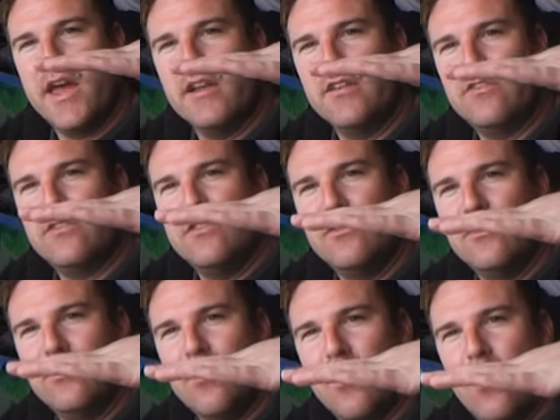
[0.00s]
and it's
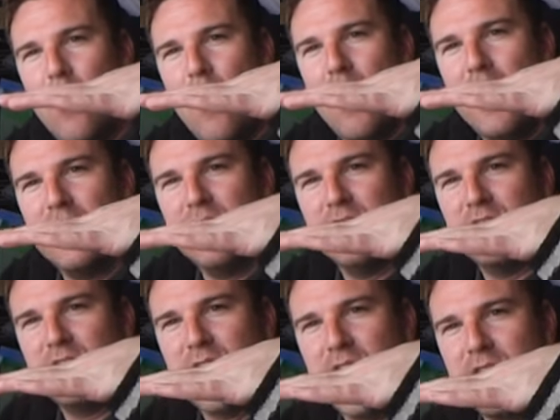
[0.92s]
just not quite
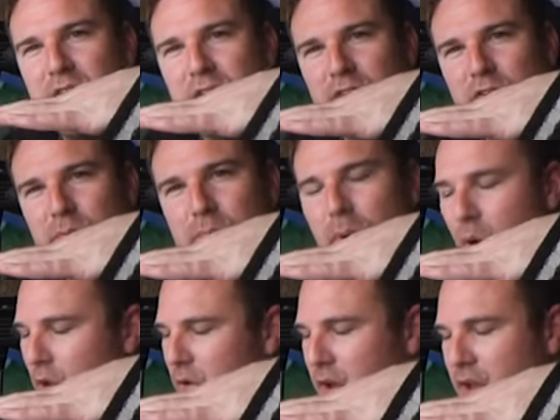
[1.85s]
staying in the
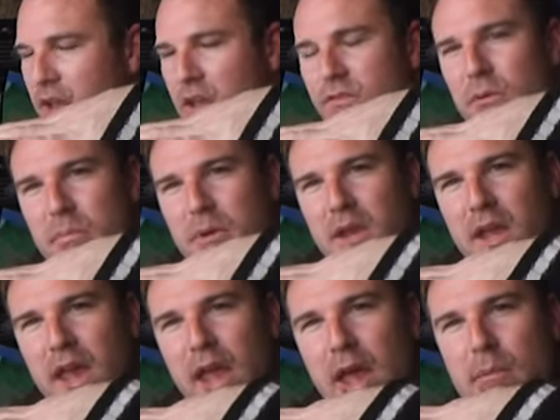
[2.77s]
spot, I can give it a bit of
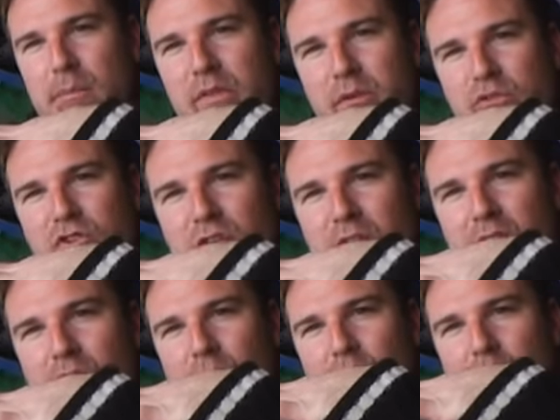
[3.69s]
camber and it'll generate
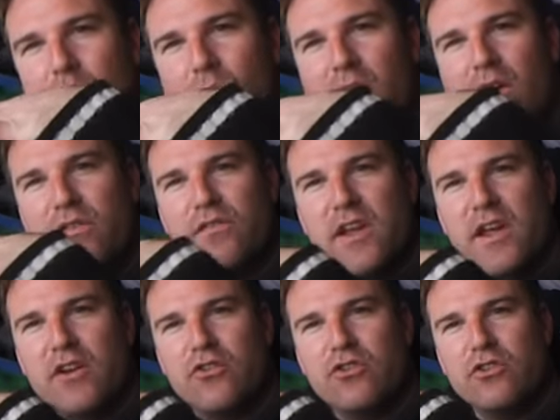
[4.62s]
a little bit more lift
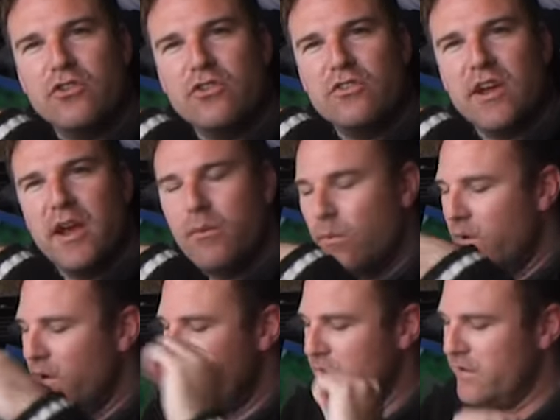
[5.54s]
and it should just stay
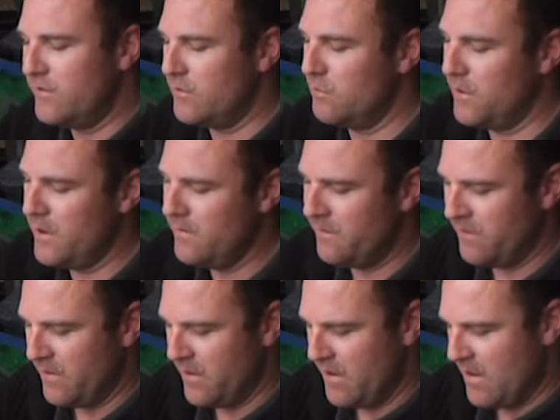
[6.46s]
where it needs to be.
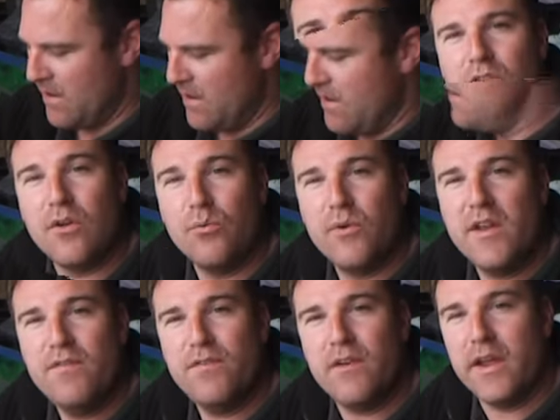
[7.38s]
So
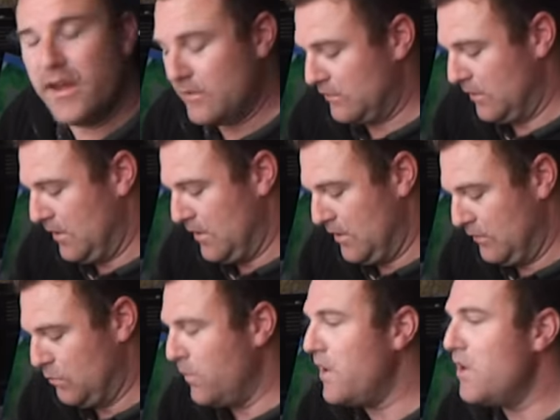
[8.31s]
reflex
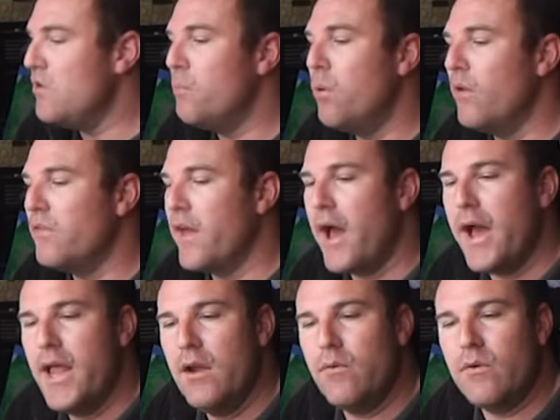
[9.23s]
is when you put the
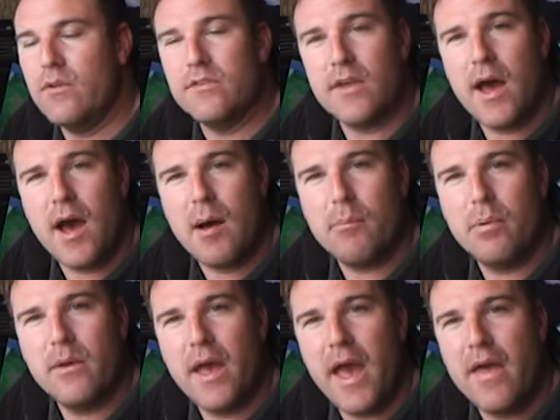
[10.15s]
ailerons up
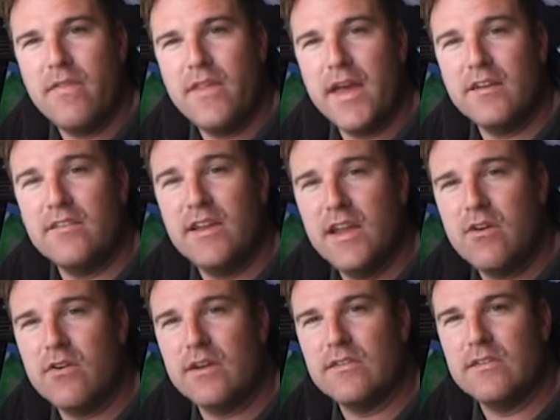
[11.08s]
and that
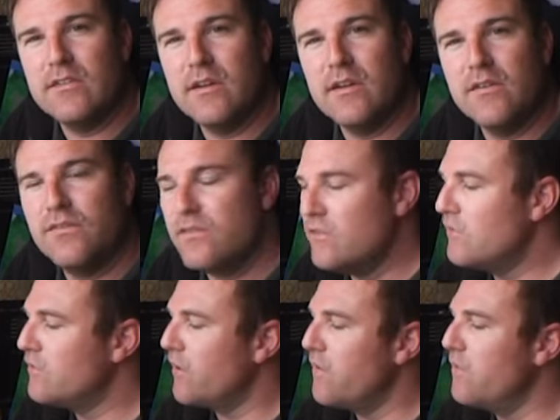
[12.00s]
decreases lift.
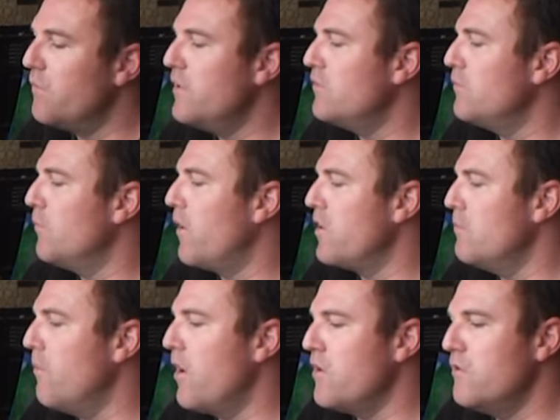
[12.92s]
So the reason why you
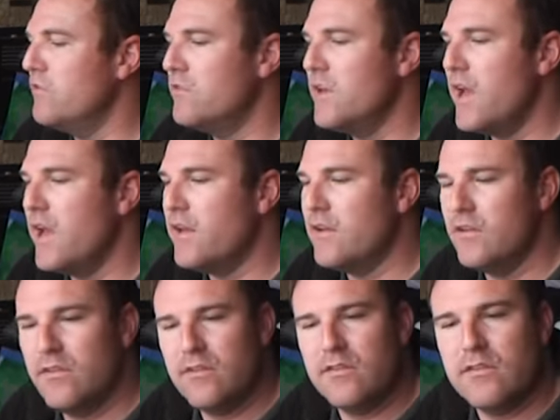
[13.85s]
might use that
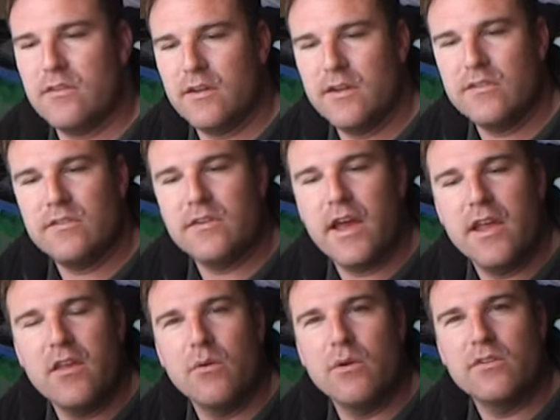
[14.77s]
is, let's
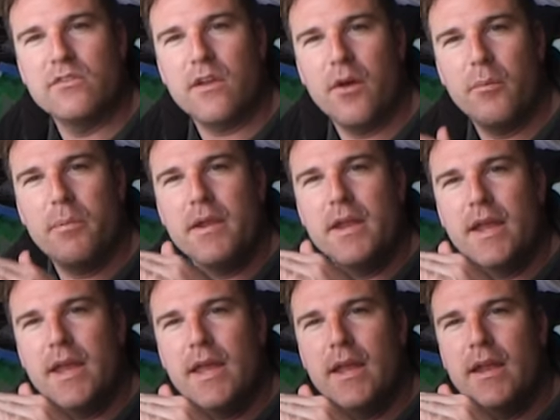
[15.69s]
say you were sloping
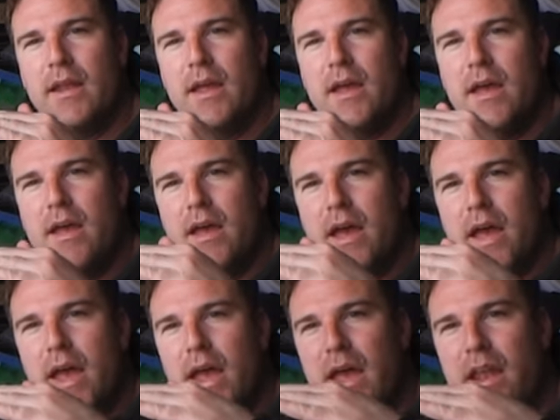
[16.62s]
again
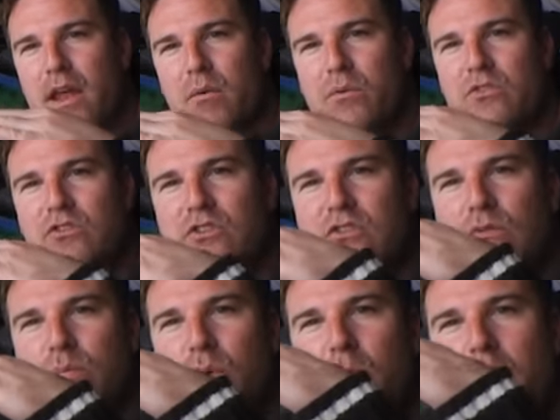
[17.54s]
and it was just
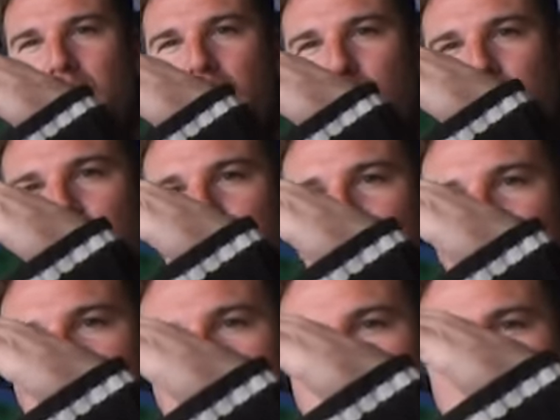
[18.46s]
swooping up just a
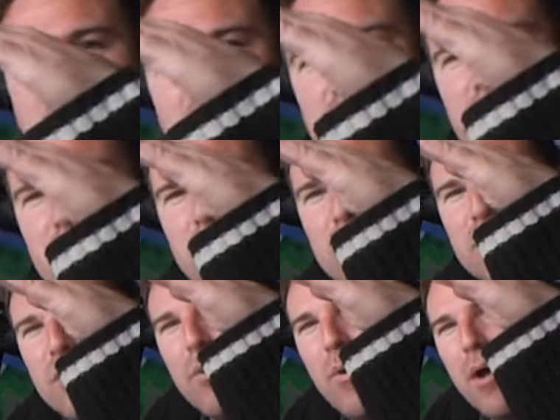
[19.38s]
wee bit much and it
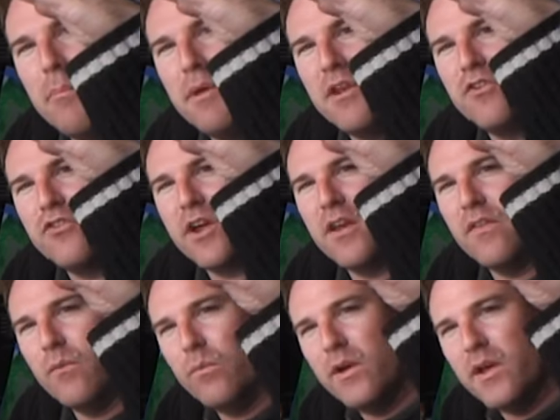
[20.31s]
wasn't quite
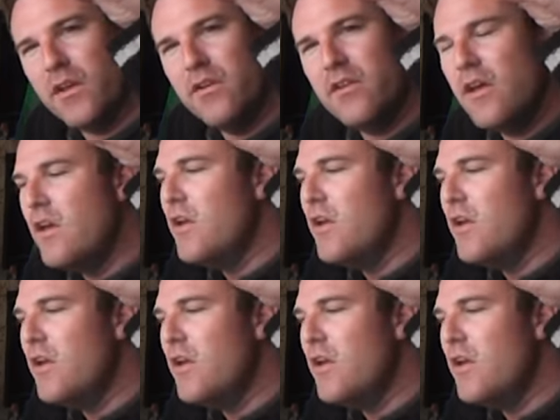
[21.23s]
penetrating the wind.